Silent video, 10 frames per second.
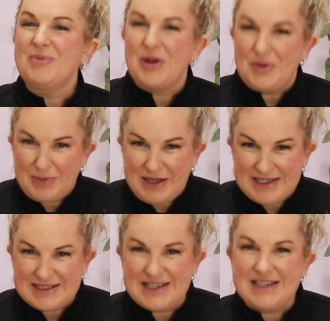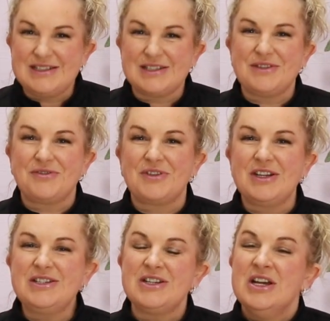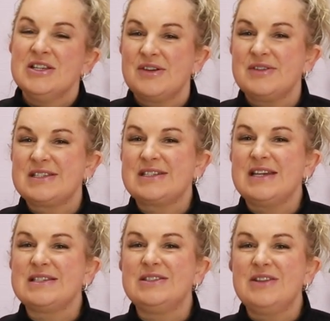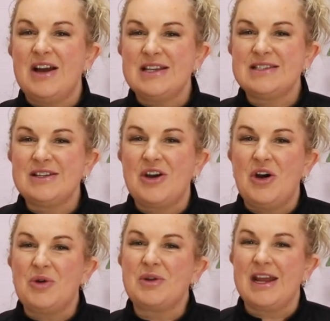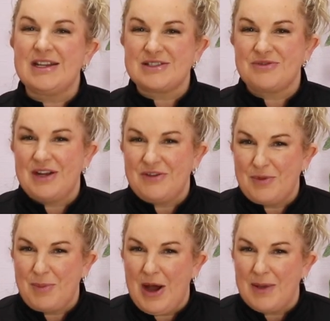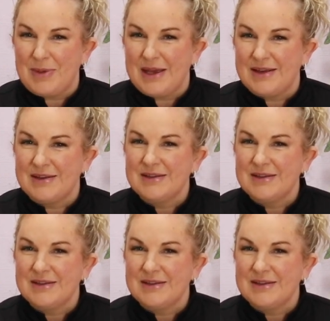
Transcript: I'm going to place into the fridge so it stays nice and cold and it's ready for piping.